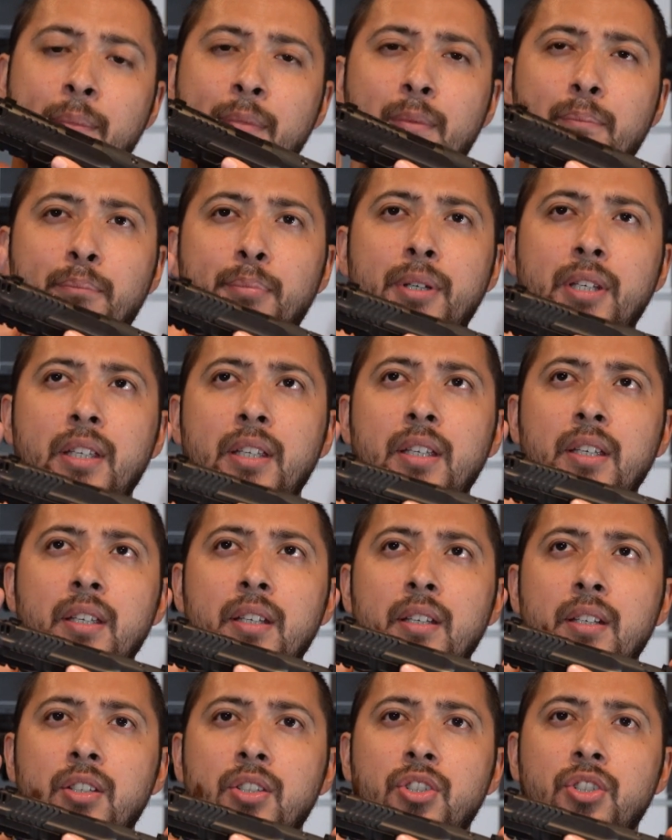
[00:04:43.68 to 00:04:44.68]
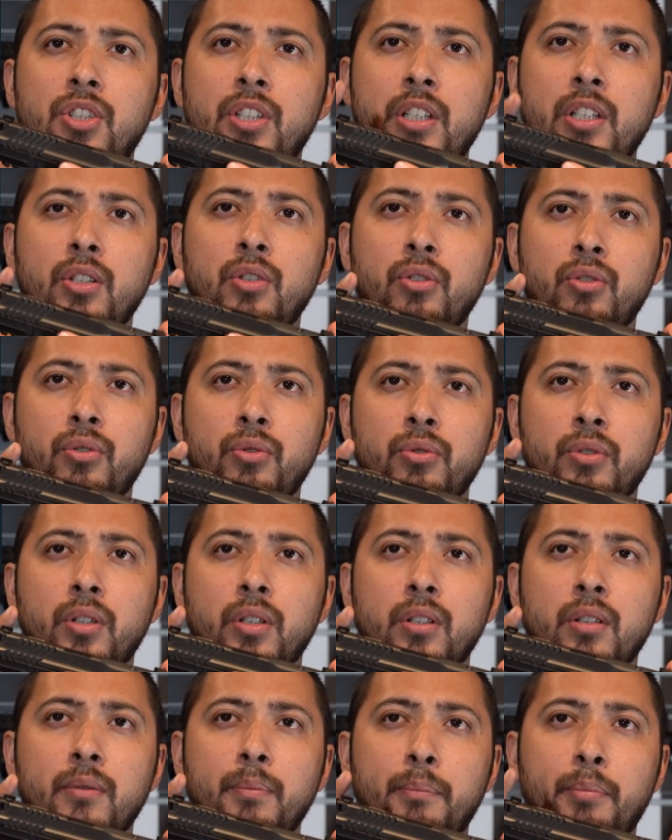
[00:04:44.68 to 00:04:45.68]
M&P Shield
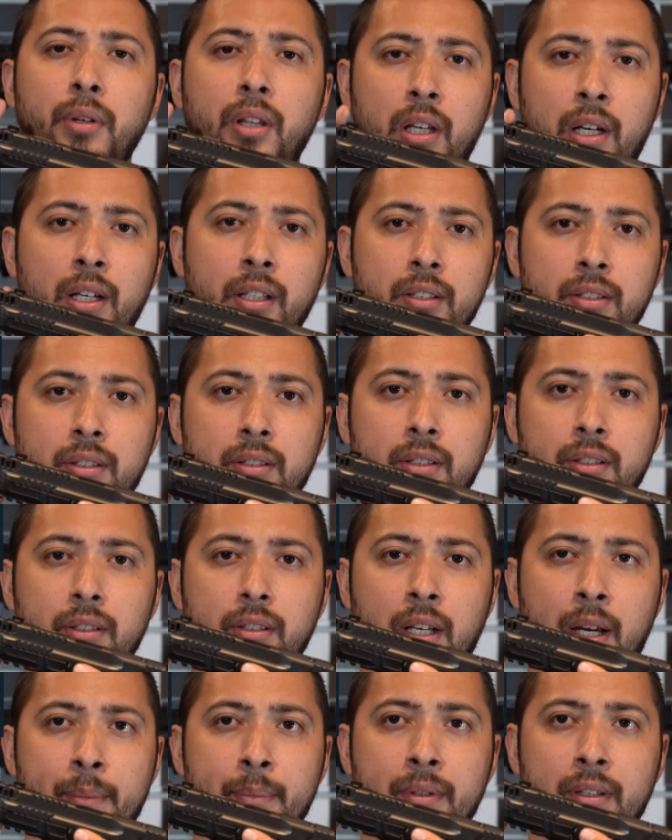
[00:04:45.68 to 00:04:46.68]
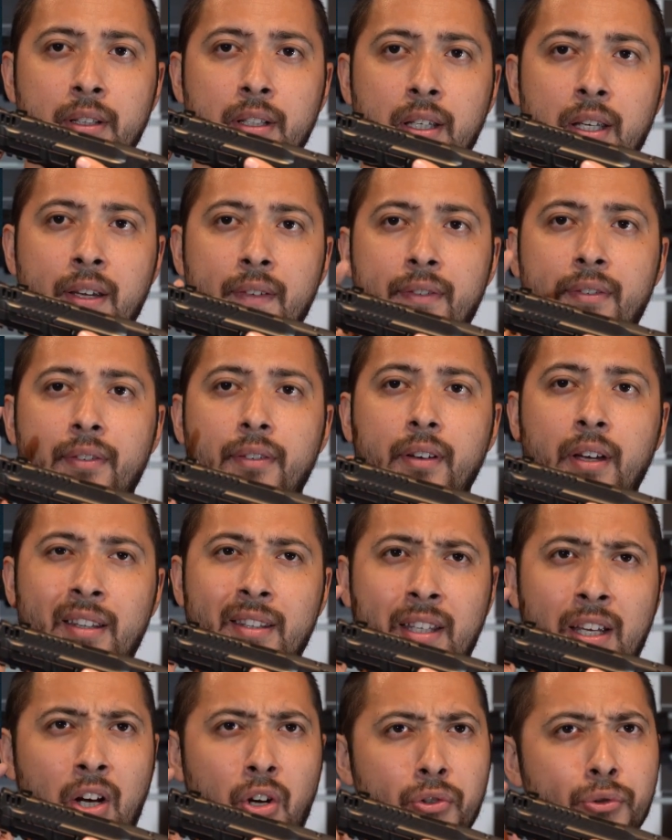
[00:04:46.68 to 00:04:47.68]
Plus, I believe,
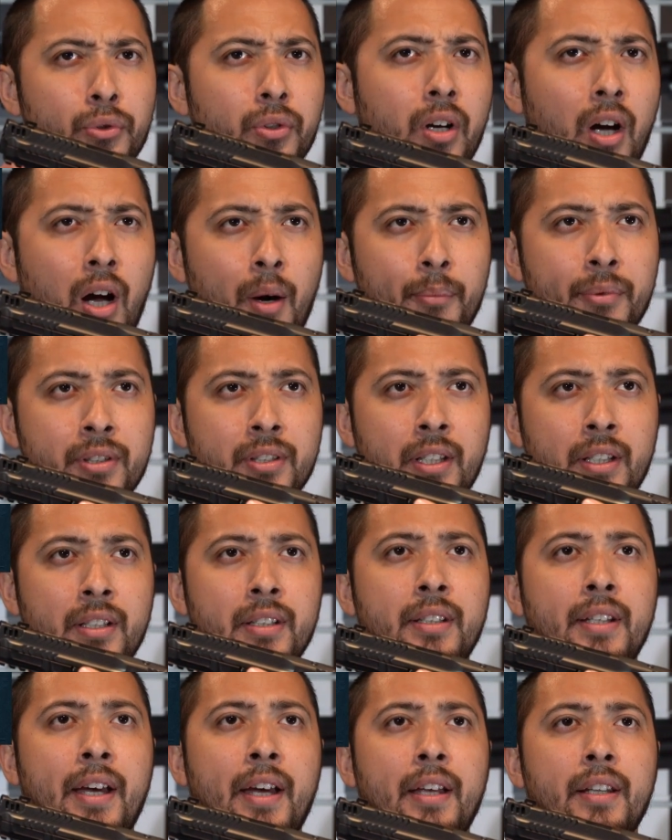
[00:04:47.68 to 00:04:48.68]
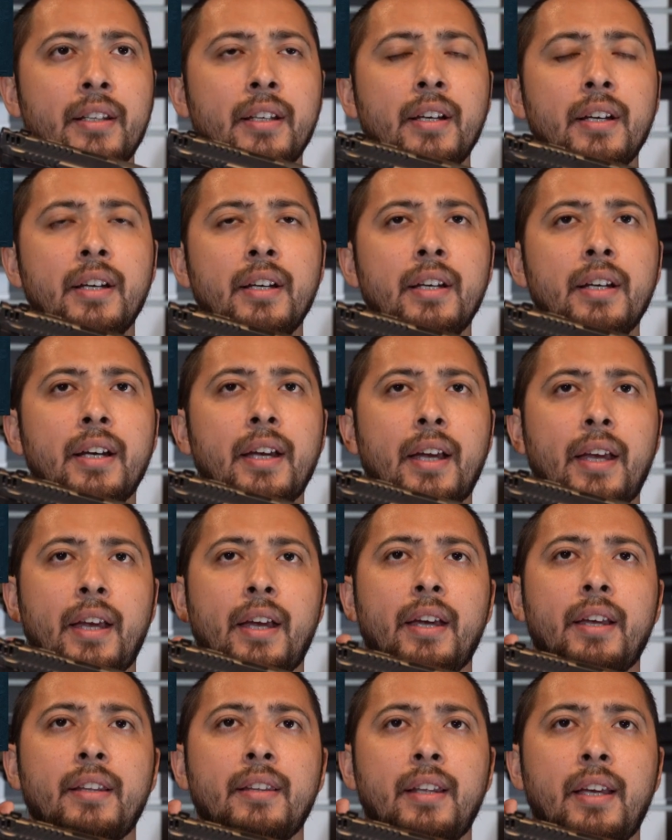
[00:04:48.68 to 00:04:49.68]
and they also compensated that.
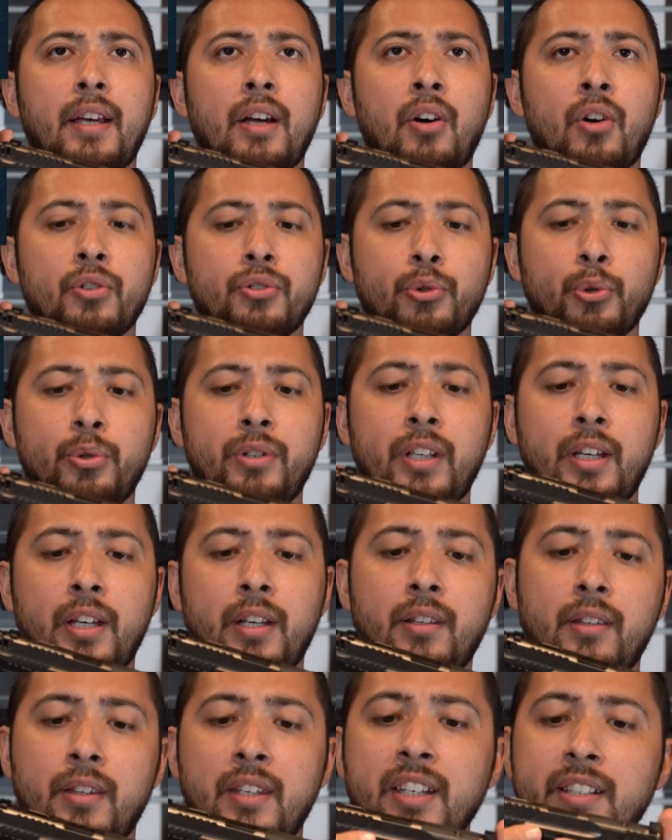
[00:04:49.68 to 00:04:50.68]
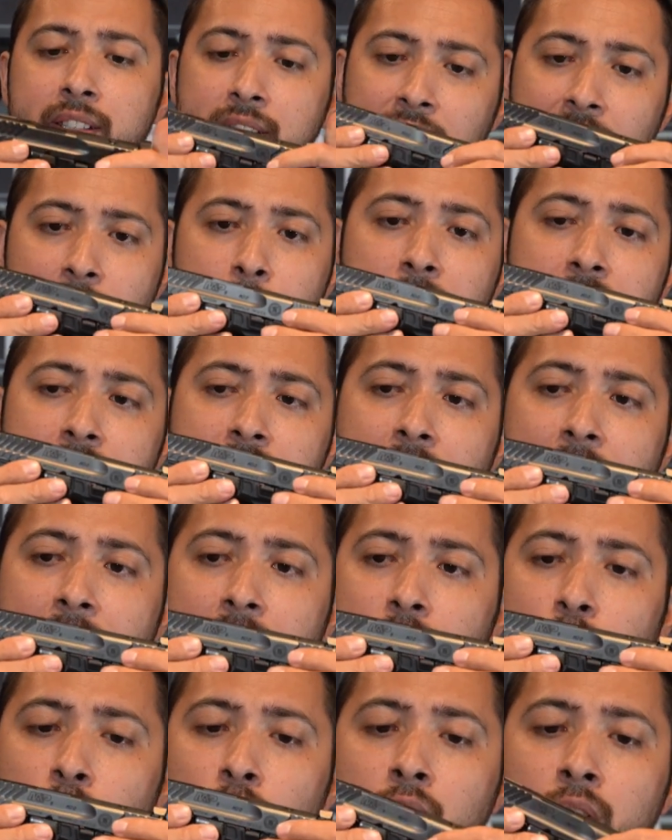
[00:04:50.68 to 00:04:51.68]
And they also did this same
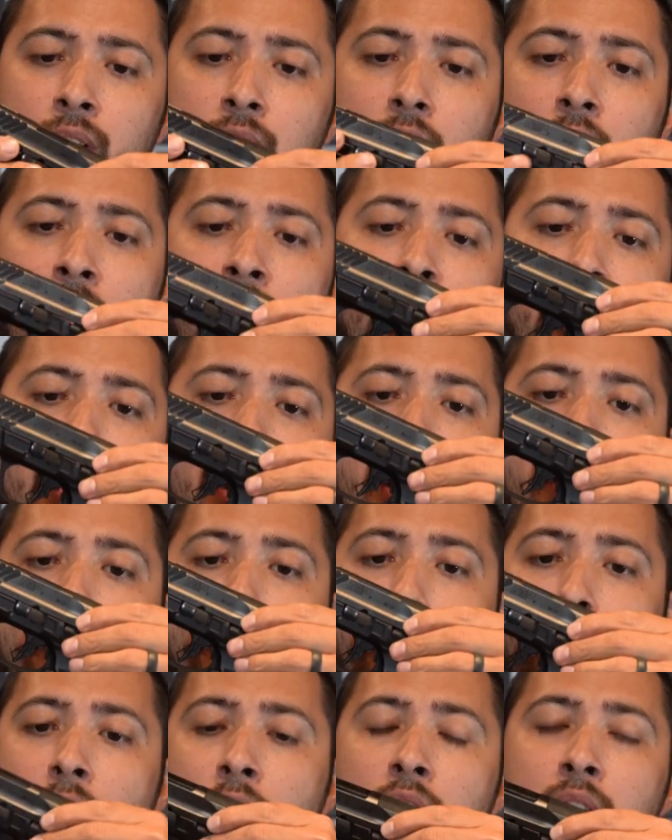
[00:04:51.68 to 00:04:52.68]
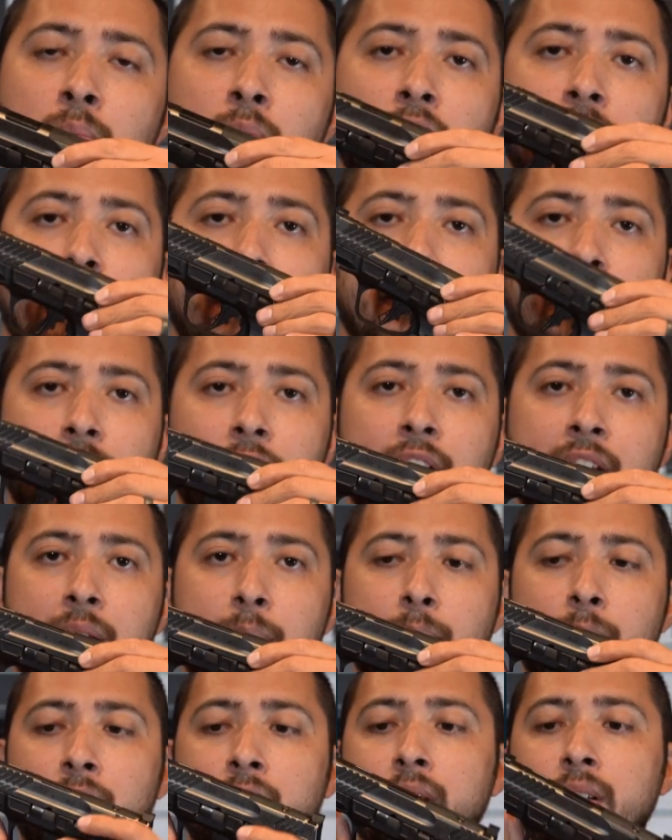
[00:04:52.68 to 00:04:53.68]
exact one on a polymer
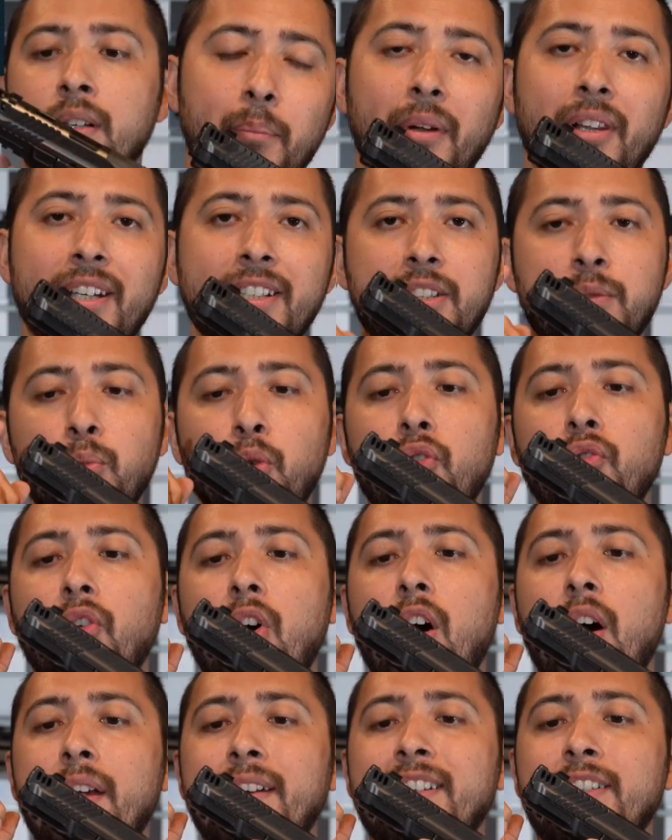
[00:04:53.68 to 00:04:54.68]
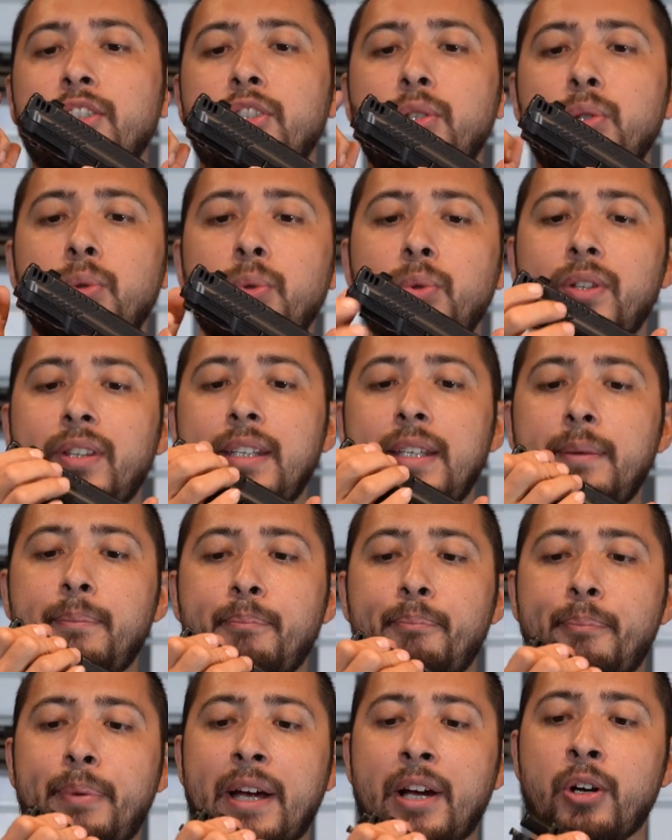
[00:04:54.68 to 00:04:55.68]
frame. But let's move on to the
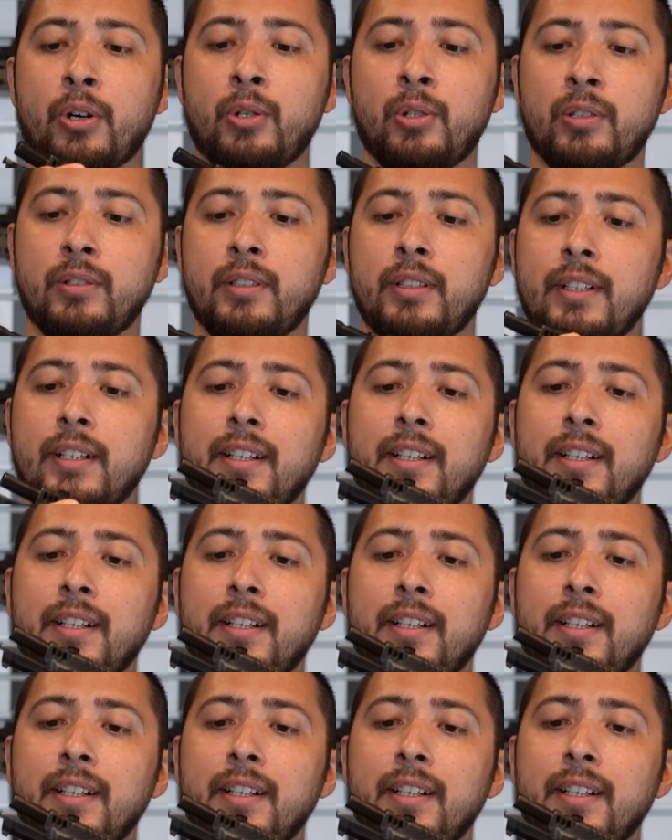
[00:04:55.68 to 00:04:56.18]
barrel.